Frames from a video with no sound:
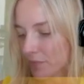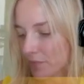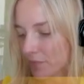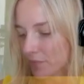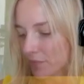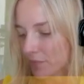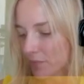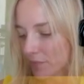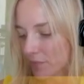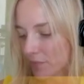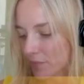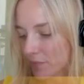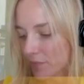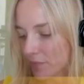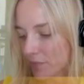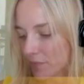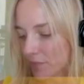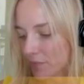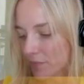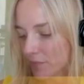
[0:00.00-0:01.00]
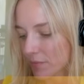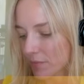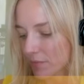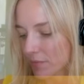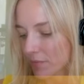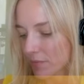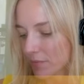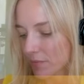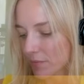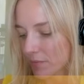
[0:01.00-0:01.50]

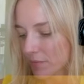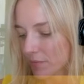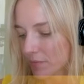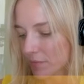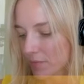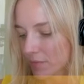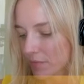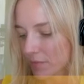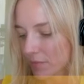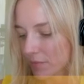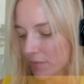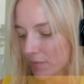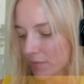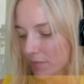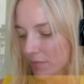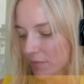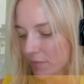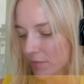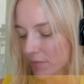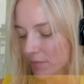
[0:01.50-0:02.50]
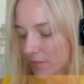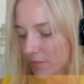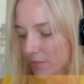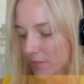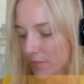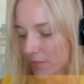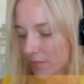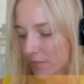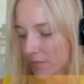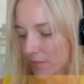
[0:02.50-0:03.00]

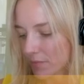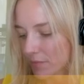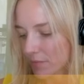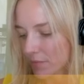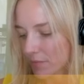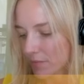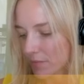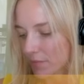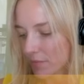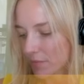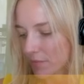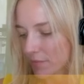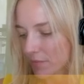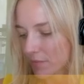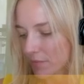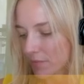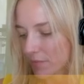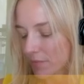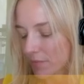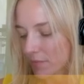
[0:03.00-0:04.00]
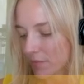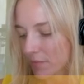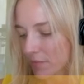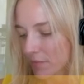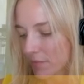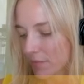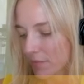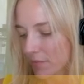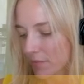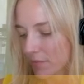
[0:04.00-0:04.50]

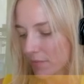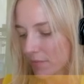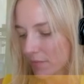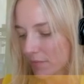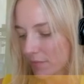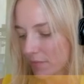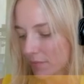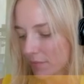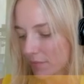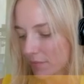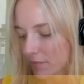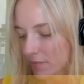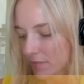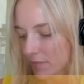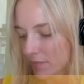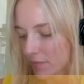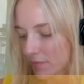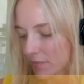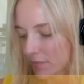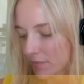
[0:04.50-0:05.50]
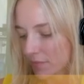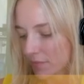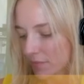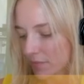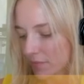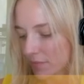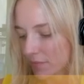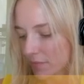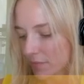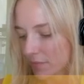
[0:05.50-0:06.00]

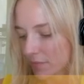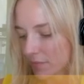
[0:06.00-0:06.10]
No words are spoken by the person on screen.